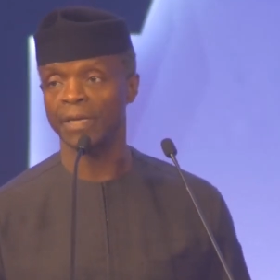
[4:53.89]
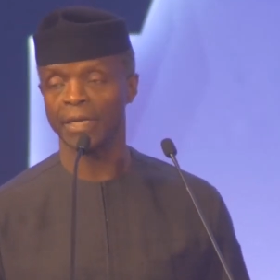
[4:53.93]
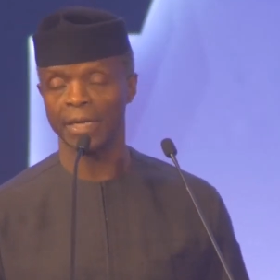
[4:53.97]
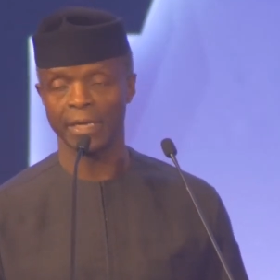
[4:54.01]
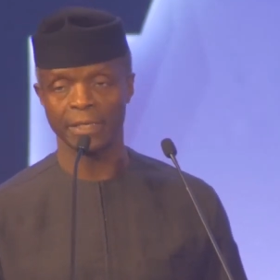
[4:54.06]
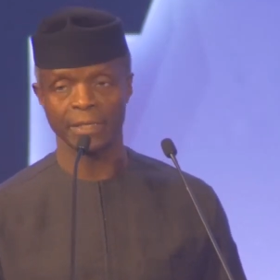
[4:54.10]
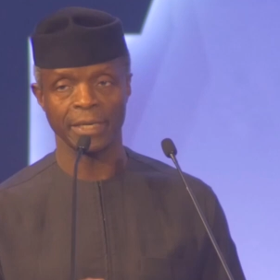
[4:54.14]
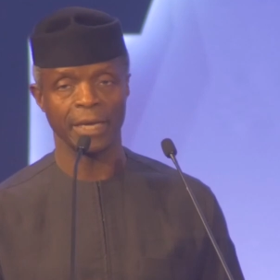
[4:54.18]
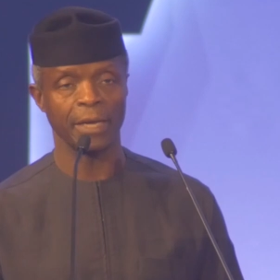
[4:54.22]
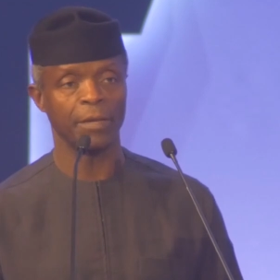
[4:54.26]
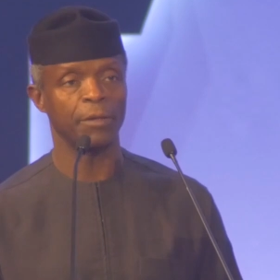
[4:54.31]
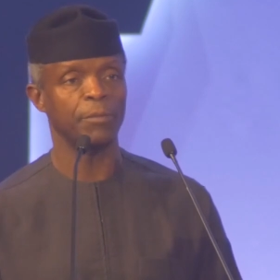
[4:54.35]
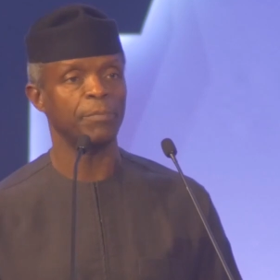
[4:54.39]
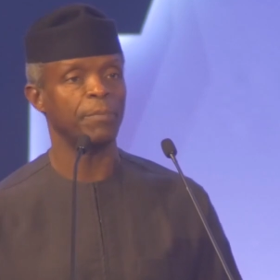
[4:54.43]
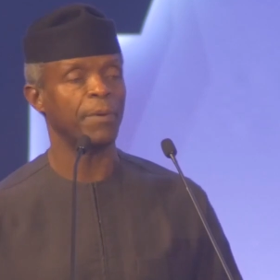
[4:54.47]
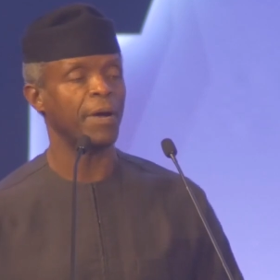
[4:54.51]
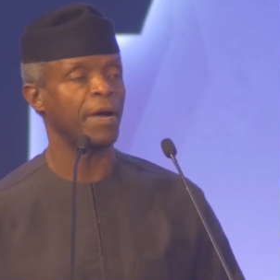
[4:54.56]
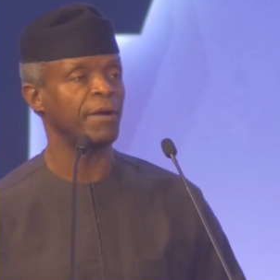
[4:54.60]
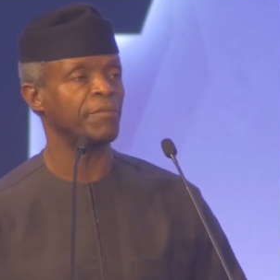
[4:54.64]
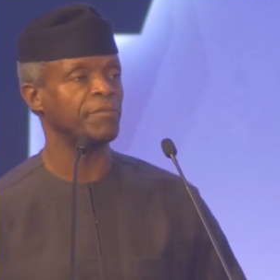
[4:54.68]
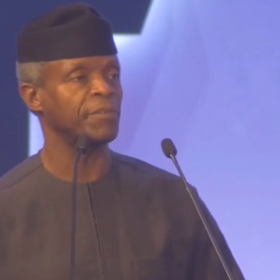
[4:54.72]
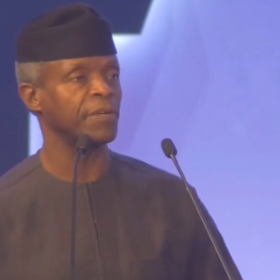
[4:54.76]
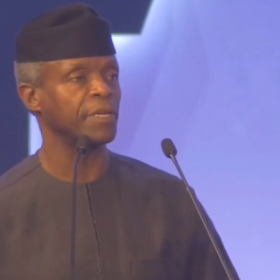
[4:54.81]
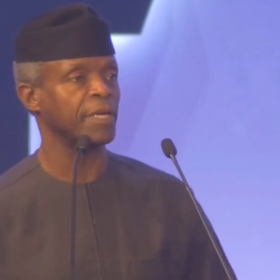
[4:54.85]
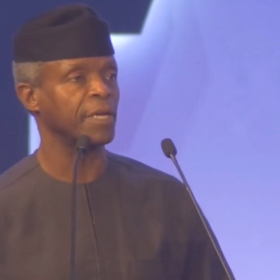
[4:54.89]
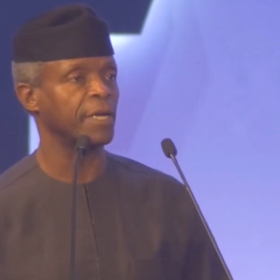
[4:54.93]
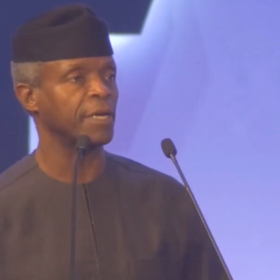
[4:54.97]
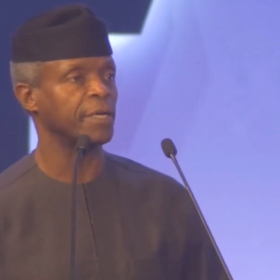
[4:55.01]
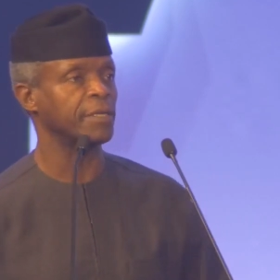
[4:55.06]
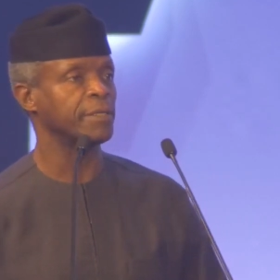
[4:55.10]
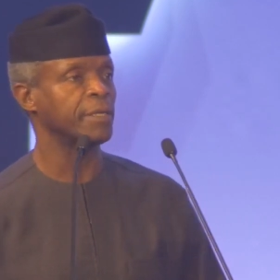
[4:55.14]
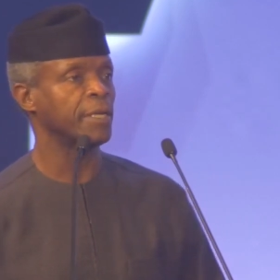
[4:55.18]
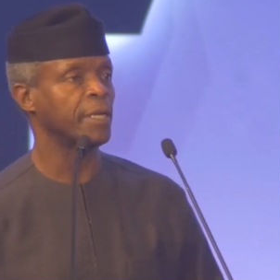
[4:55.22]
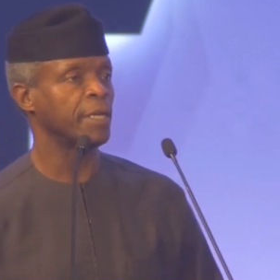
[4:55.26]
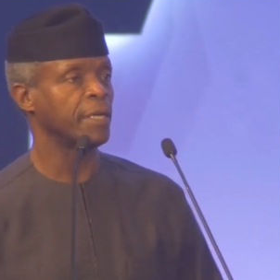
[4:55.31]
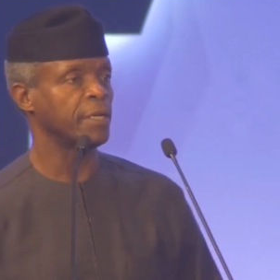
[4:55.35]
can help
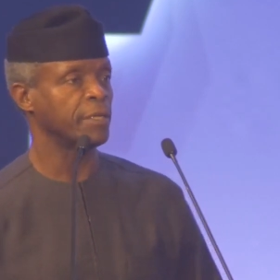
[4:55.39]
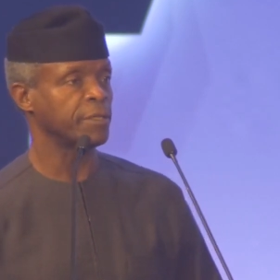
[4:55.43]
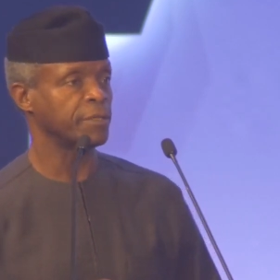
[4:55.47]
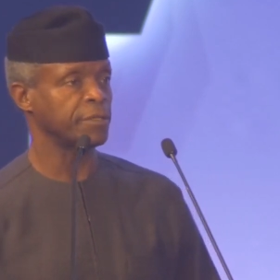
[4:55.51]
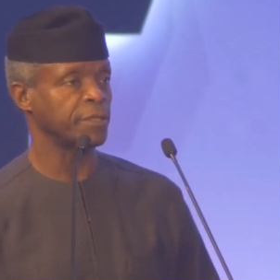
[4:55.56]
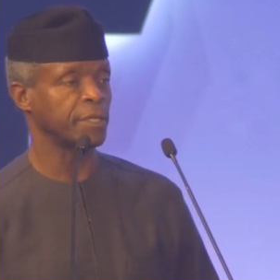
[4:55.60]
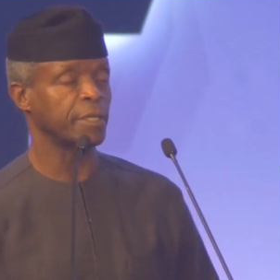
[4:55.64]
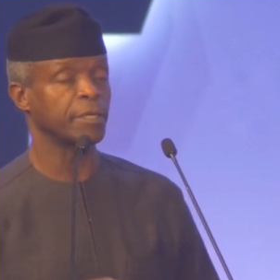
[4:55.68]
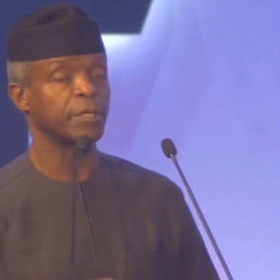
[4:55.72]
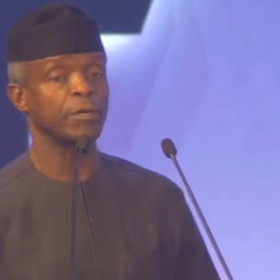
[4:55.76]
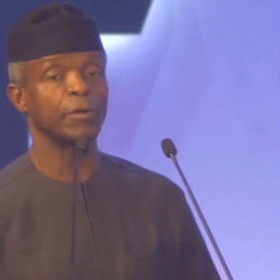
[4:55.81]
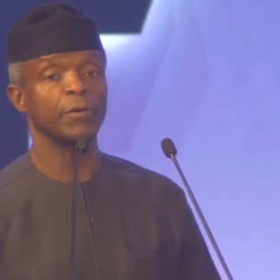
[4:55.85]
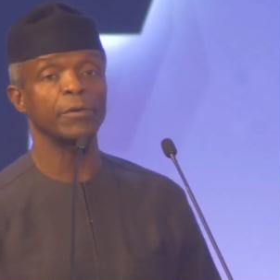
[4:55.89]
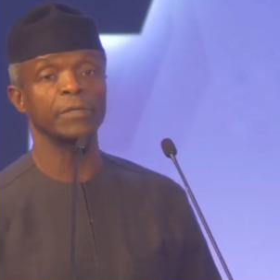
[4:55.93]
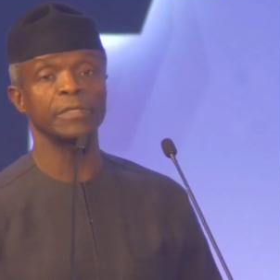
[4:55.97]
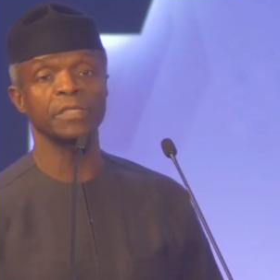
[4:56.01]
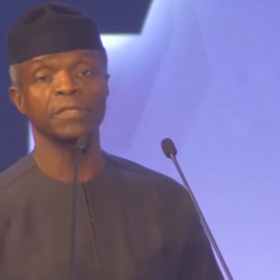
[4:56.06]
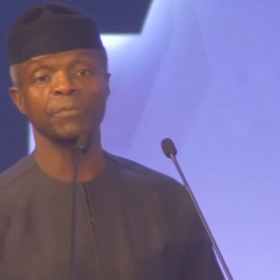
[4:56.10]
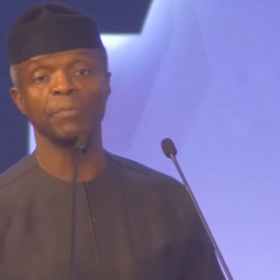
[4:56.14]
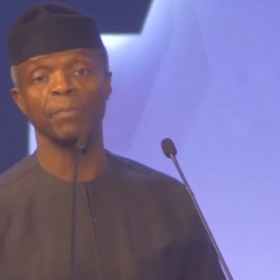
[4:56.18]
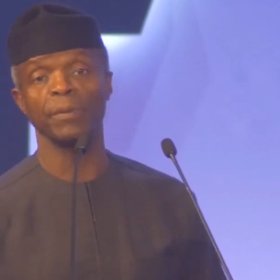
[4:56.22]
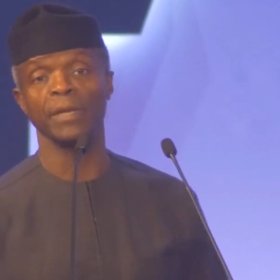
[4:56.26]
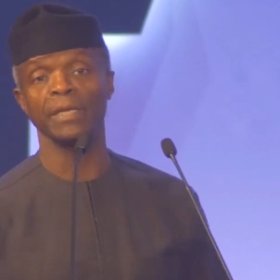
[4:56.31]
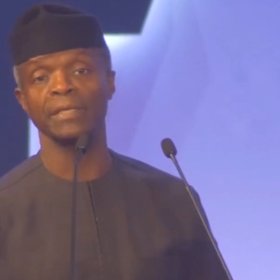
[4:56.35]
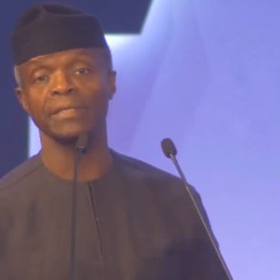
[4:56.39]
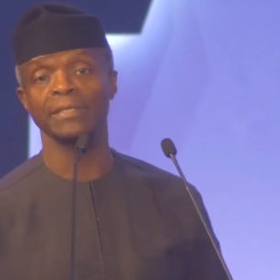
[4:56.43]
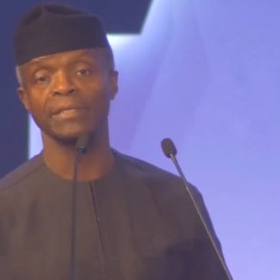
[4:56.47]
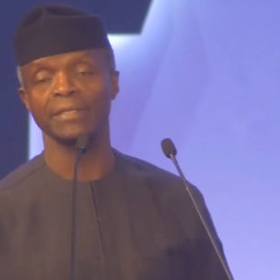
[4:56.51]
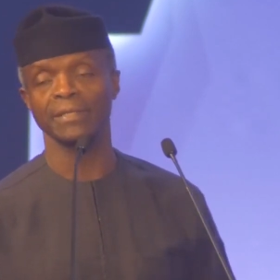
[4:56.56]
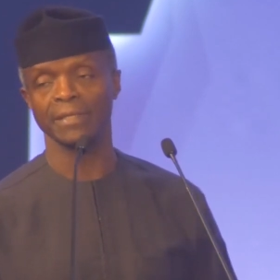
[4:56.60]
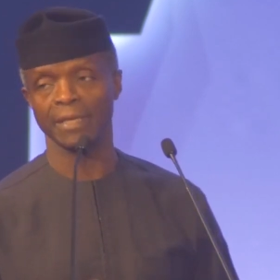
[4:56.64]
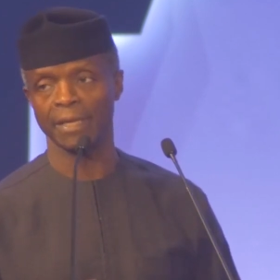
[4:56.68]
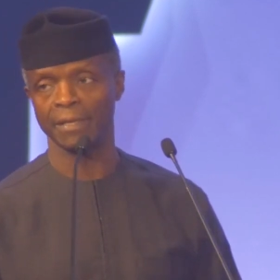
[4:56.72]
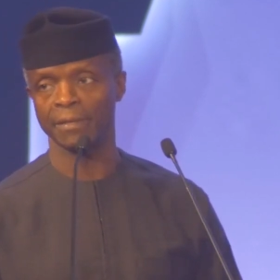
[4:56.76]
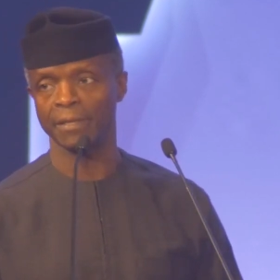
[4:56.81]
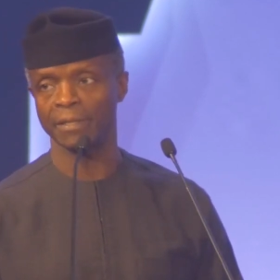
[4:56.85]
Africa secure its
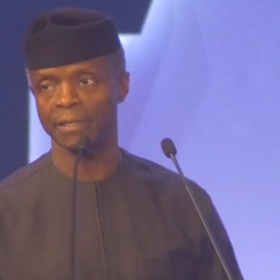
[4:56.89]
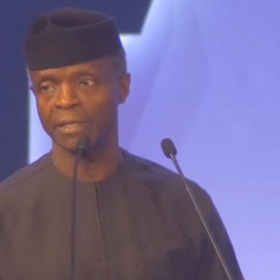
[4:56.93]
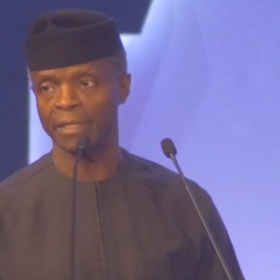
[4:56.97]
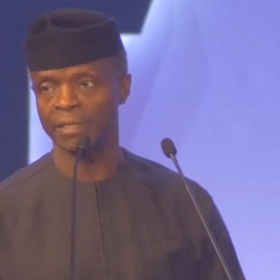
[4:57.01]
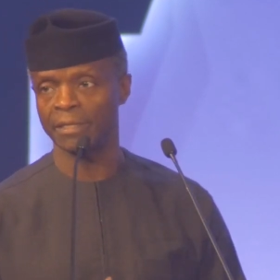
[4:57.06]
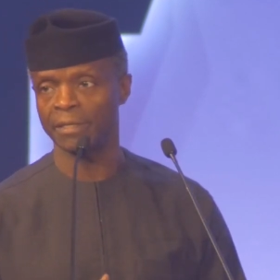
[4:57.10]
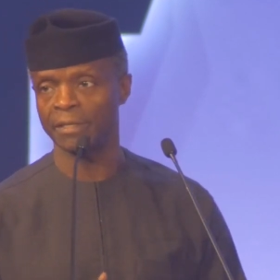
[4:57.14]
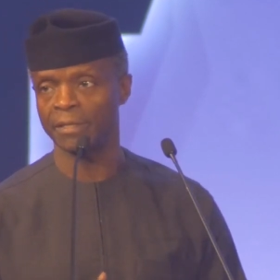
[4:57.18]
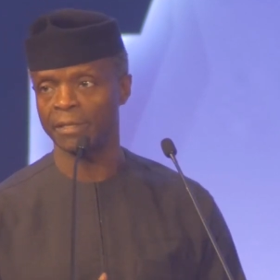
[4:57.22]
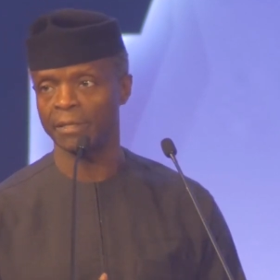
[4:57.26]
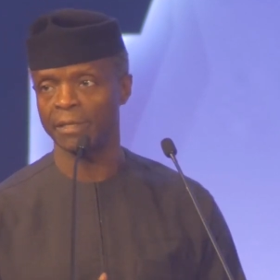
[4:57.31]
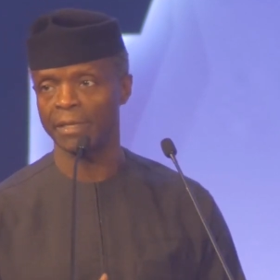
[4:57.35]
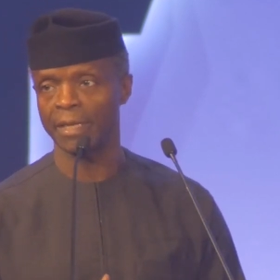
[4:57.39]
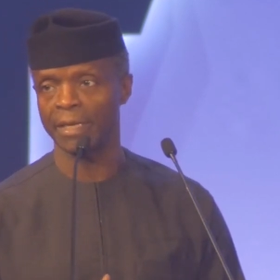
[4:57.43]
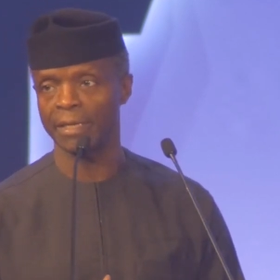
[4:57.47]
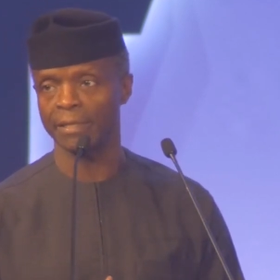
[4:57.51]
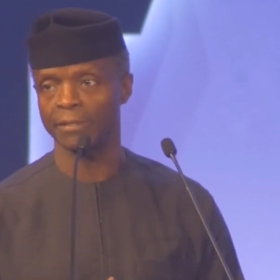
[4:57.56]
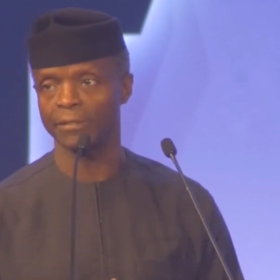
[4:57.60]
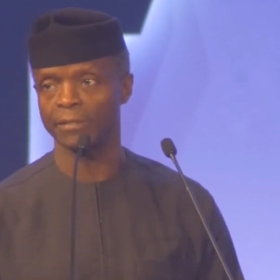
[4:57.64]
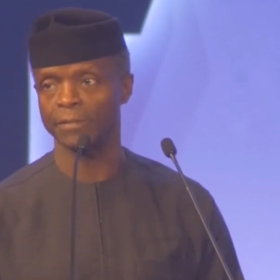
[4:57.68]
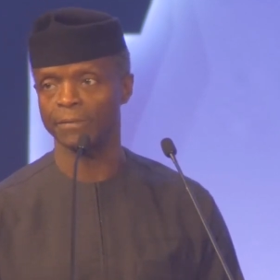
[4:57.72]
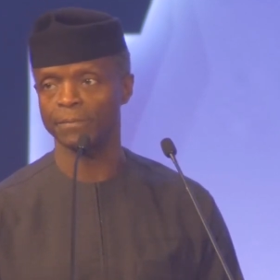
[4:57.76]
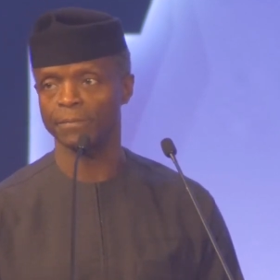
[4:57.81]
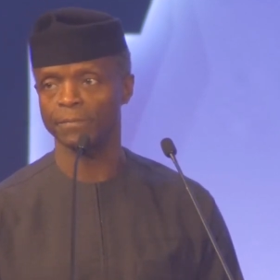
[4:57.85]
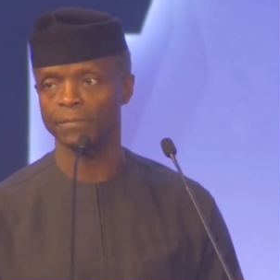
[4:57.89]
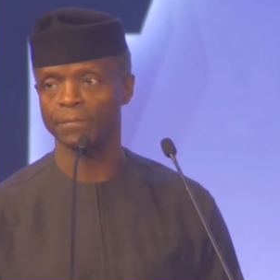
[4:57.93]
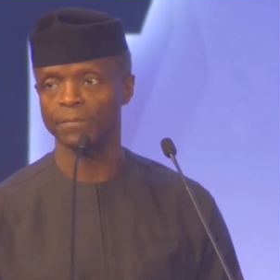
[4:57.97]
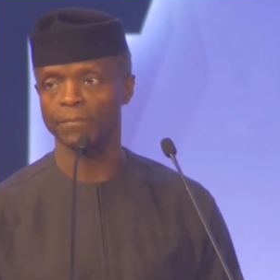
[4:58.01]
place in the digital age.